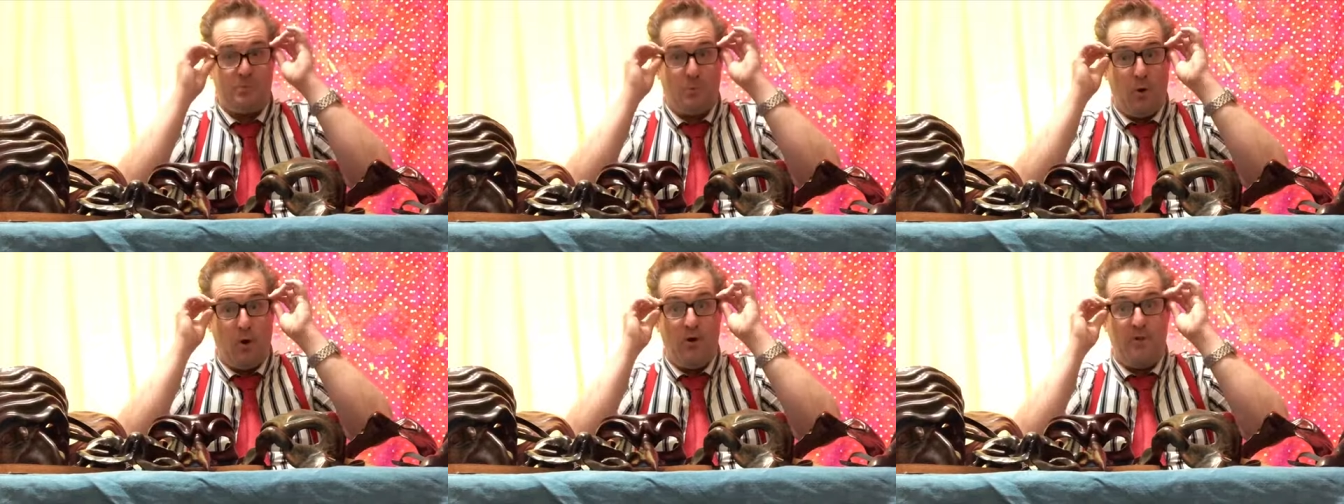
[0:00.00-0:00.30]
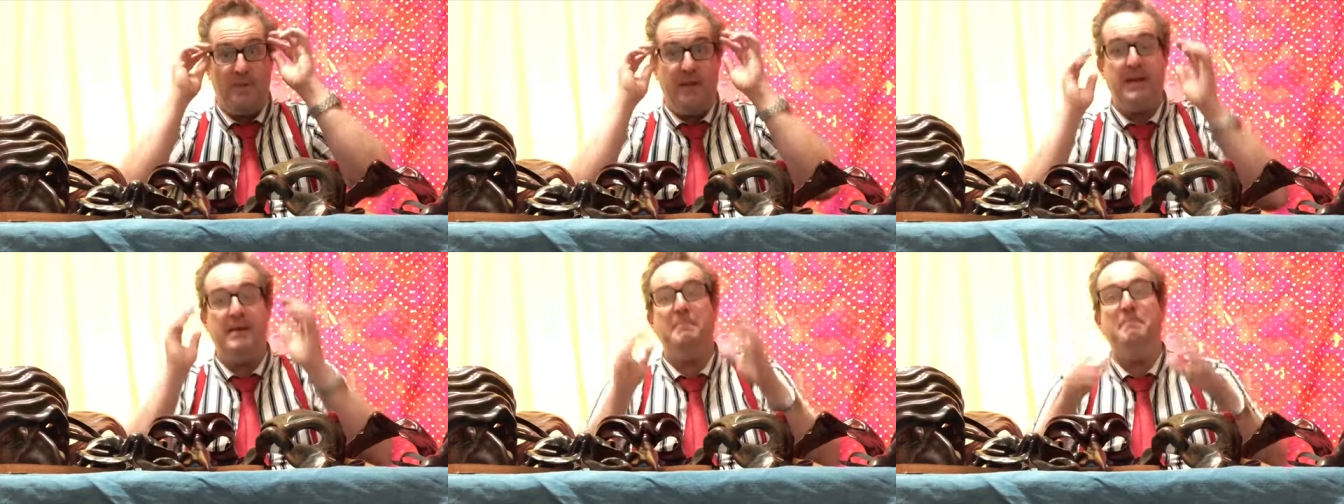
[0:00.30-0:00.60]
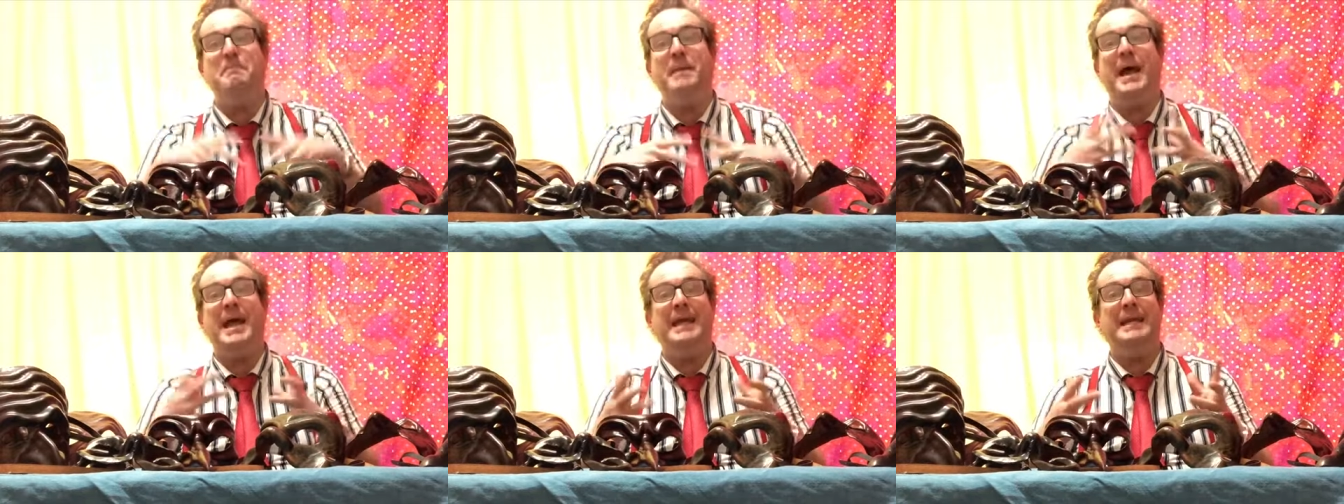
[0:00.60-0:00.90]
were the
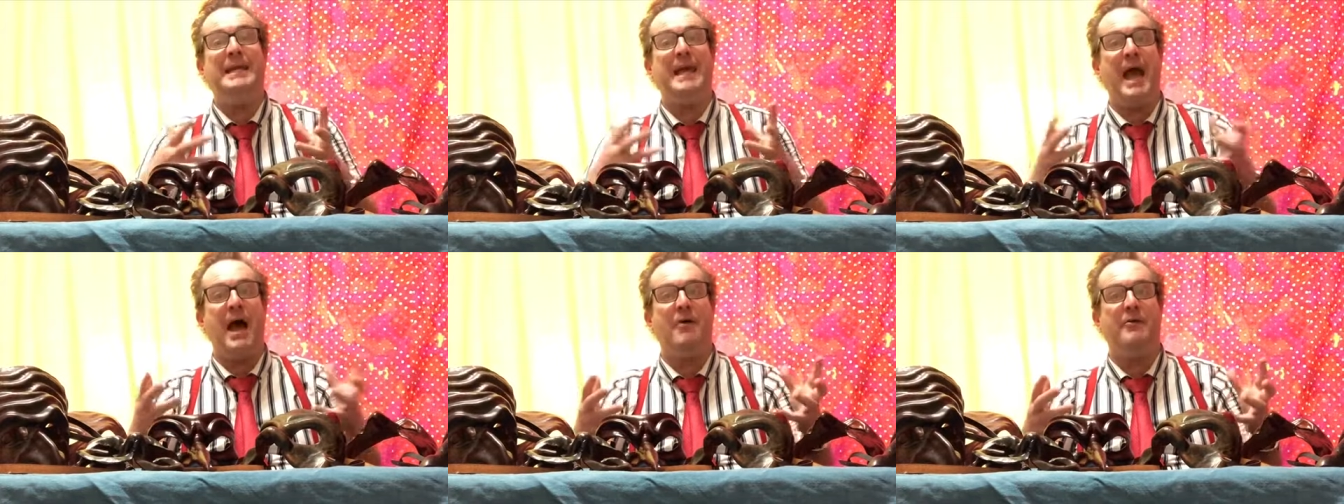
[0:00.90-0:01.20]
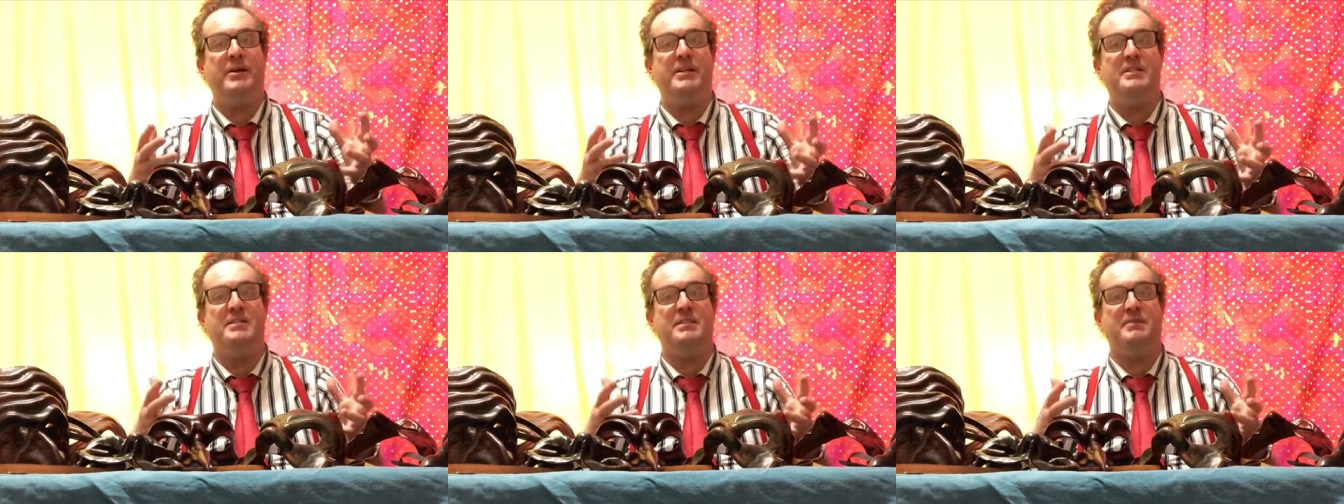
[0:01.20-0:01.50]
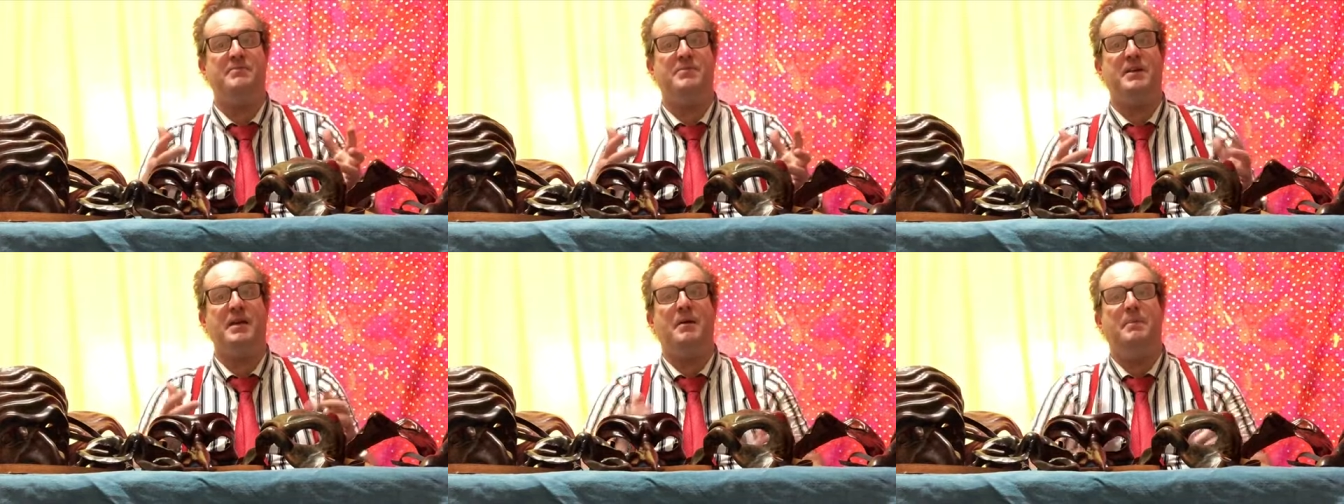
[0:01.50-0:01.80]
main characters
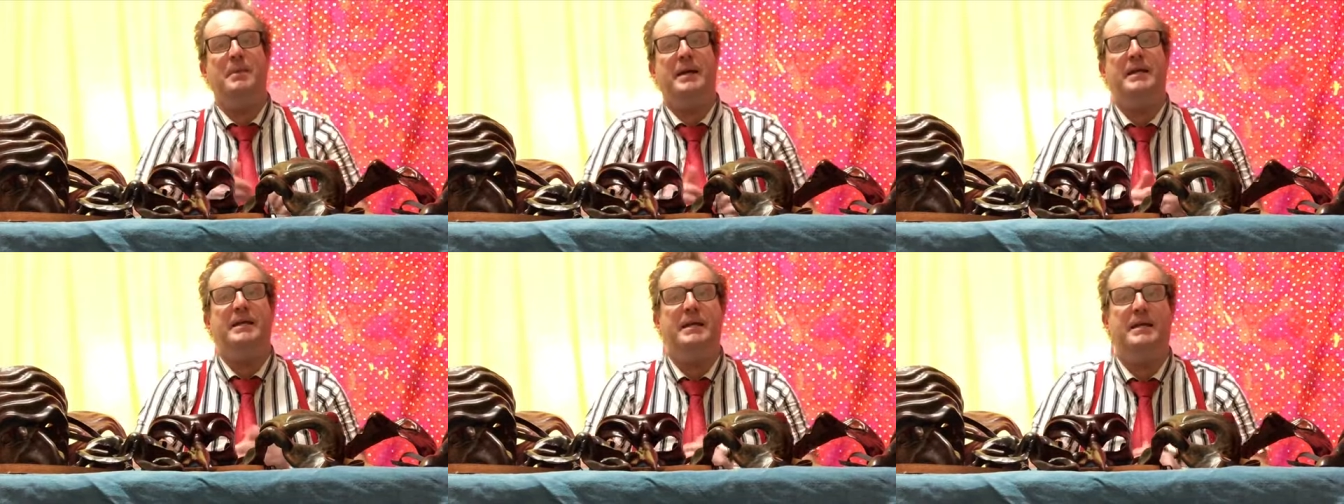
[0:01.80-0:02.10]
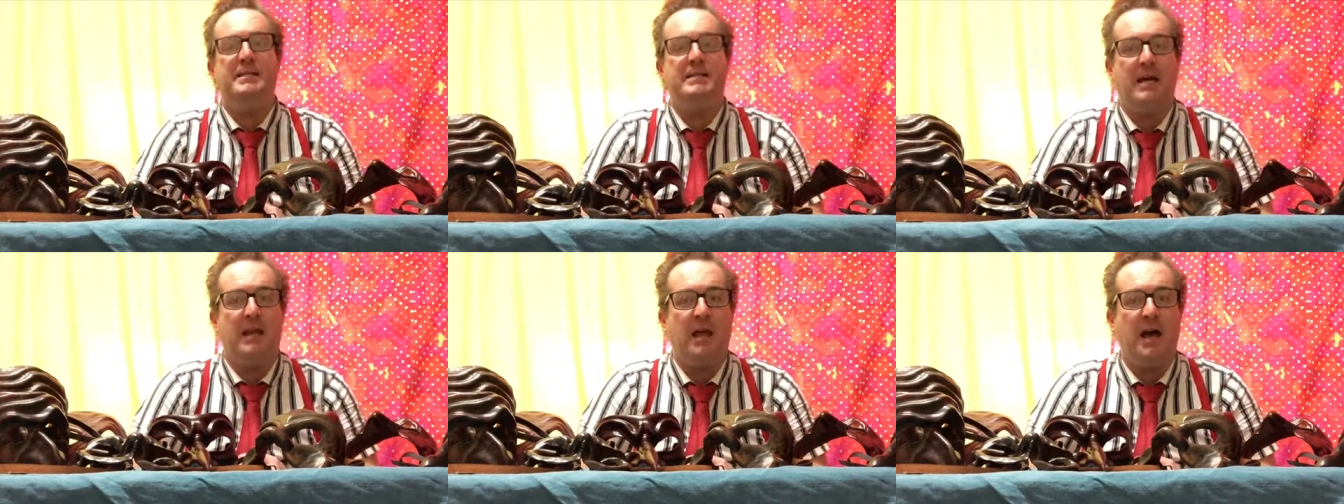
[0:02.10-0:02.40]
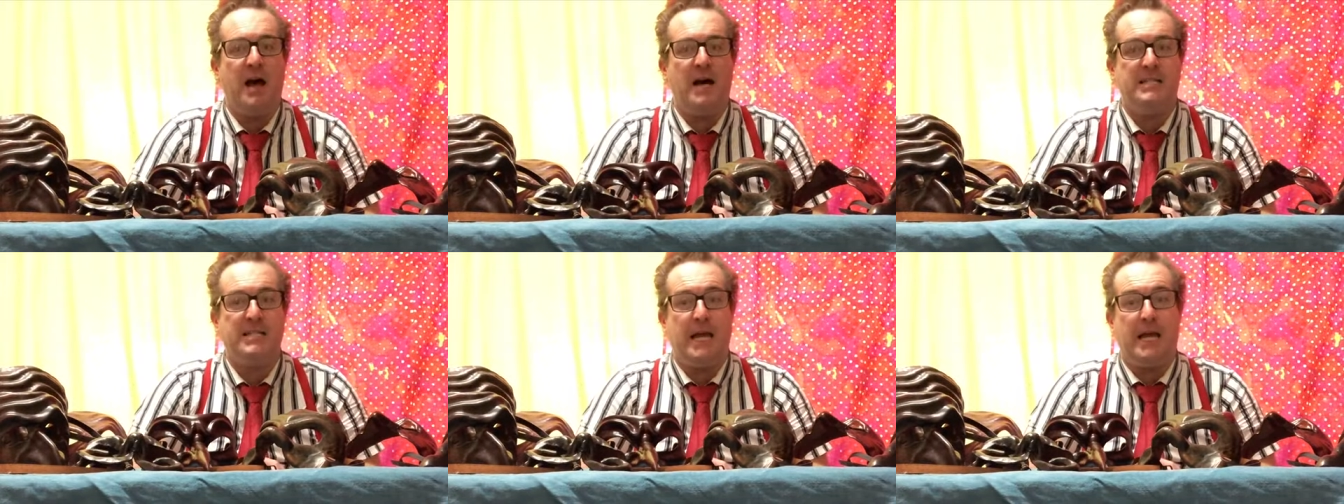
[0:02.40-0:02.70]
of the Commedia
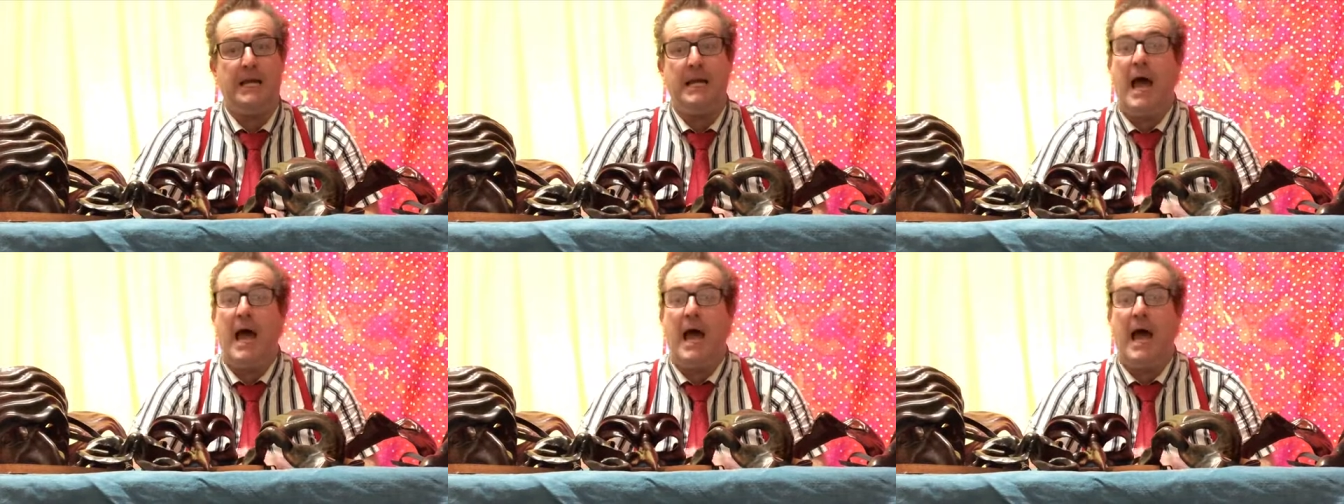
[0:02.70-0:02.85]
dell'Arte.